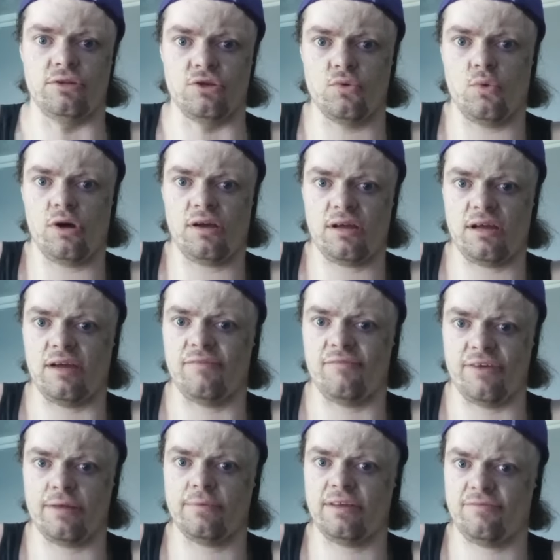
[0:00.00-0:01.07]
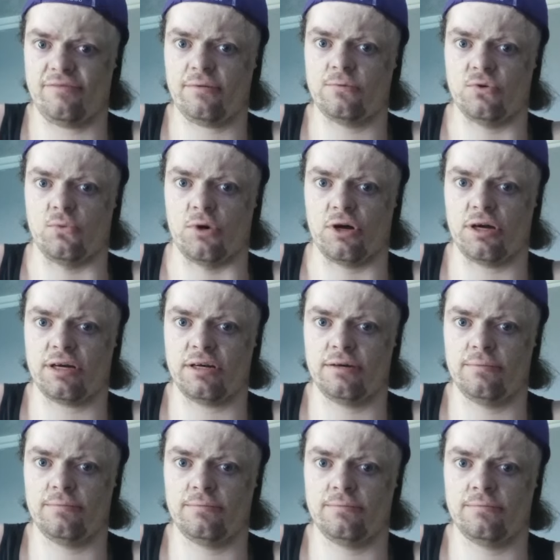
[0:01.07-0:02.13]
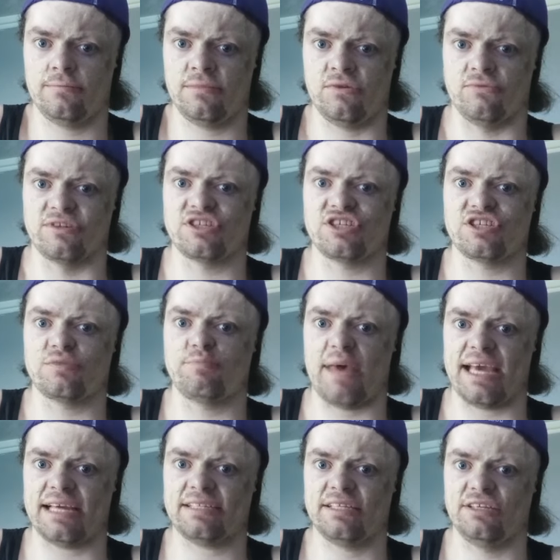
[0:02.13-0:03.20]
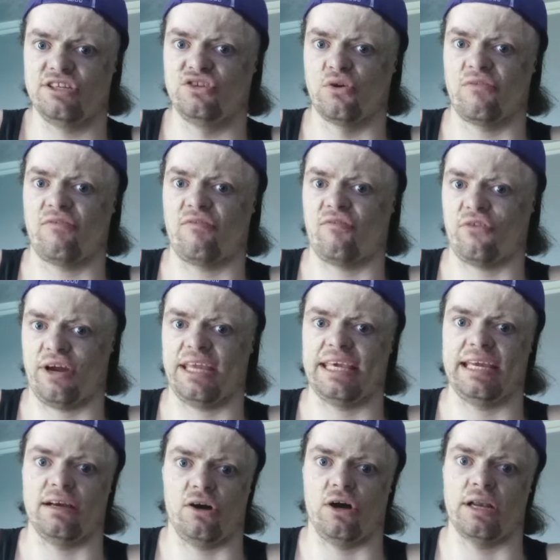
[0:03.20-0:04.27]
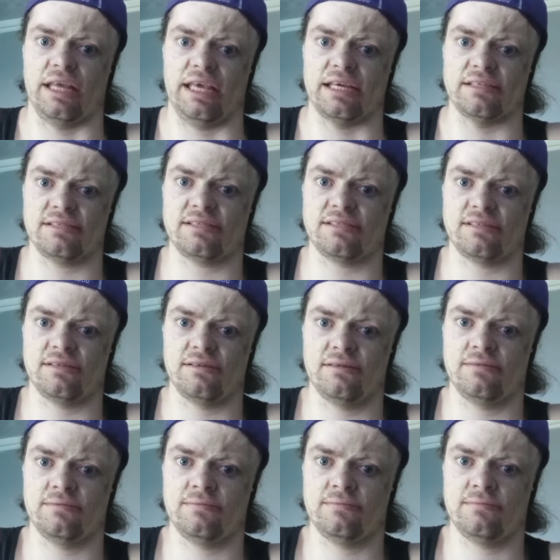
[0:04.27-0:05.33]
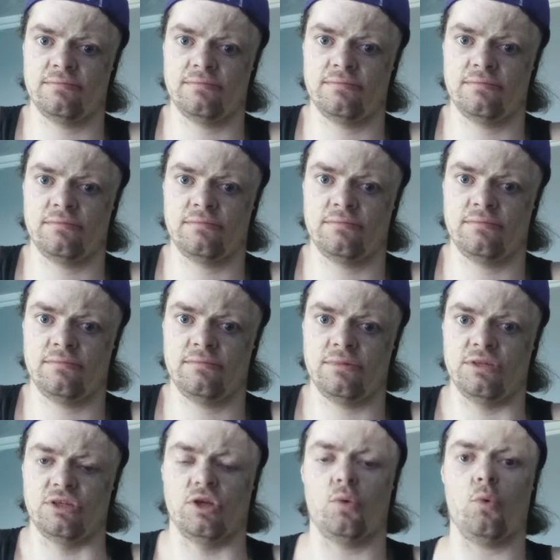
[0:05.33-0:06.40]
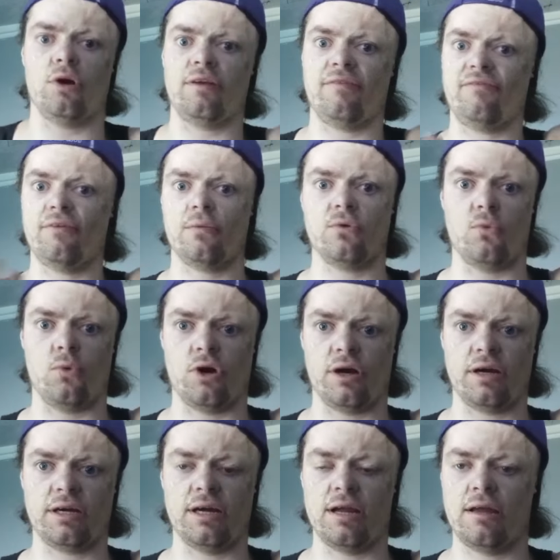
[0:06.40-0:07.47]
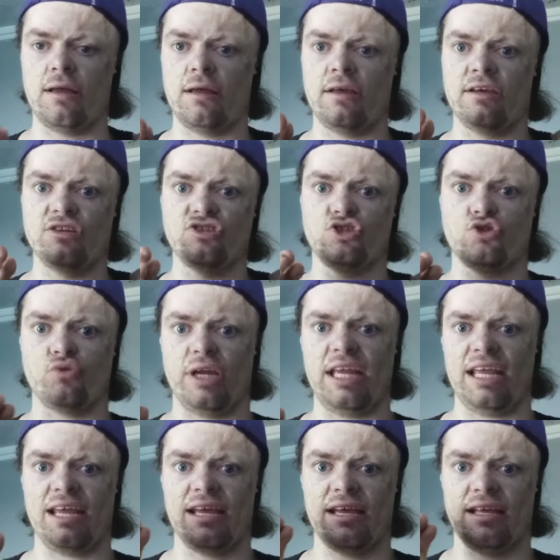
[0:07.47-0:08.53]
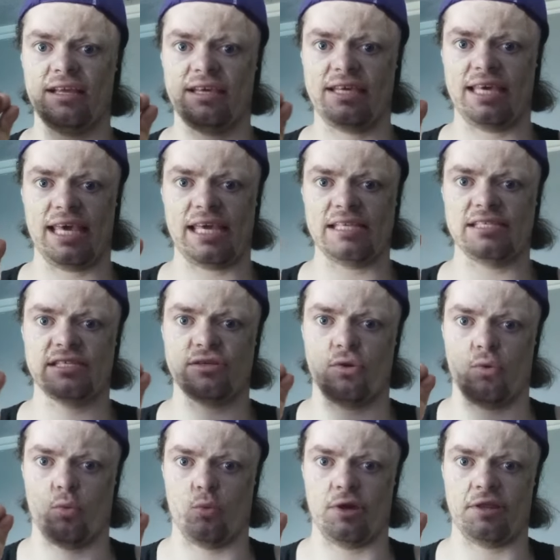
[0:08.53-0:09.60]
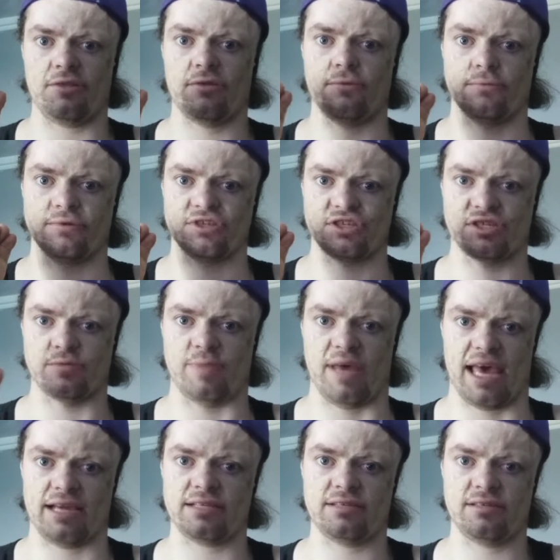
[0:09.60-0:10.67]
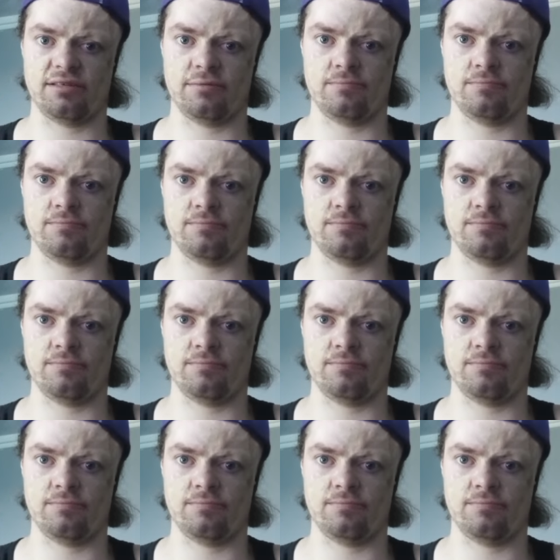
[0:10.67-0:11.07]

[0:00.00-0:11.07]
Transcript: You want a family film to work? Respect your freaking audience. You want a film to work? Treat kids with respect.